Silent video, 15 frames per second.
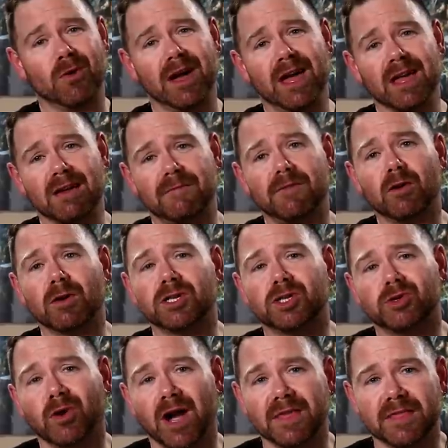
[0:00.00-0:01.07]
way, if you're
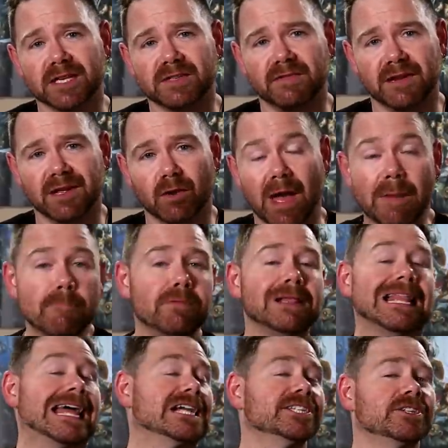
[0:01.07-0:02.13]
enjoying this video and
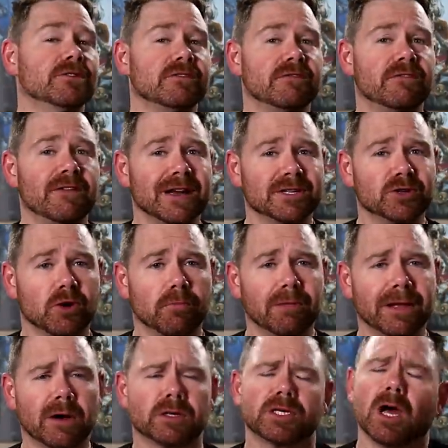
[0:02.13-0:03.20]
plan to infect your
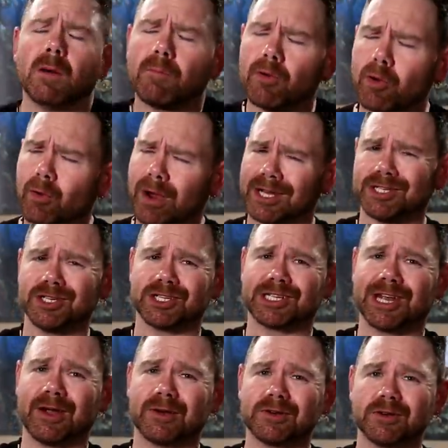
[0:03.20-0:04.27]
player's precious
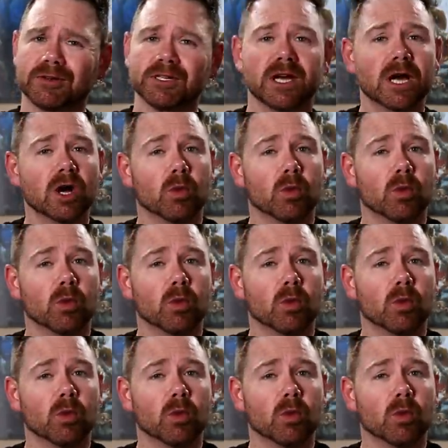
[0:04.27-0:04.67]
characters